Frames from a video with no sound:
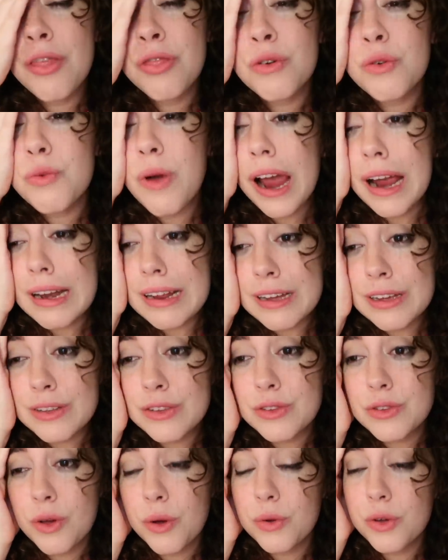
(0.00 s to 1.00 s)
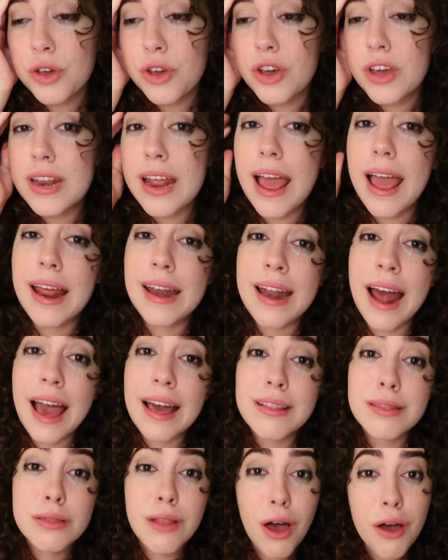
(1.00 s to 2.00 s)
and the writing is so good and
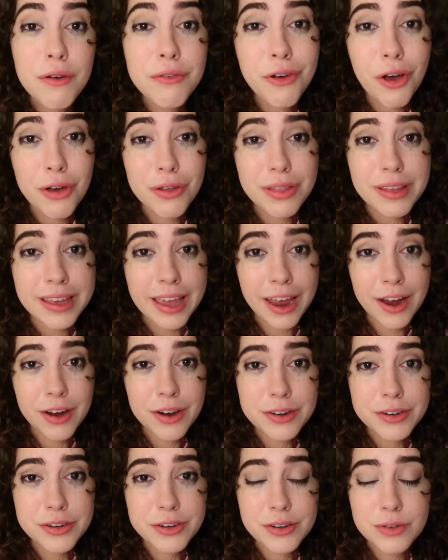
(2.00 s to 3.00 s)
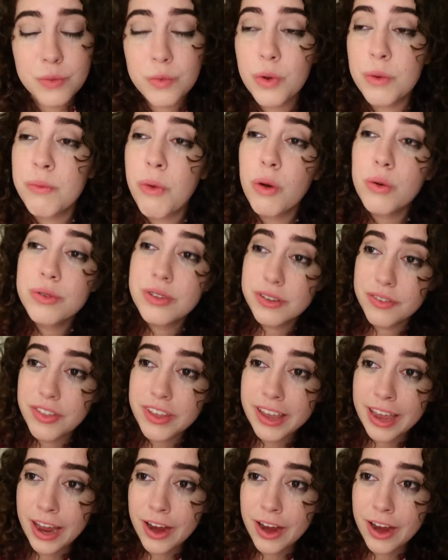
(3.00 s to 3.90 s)
I love all the characters, well most of the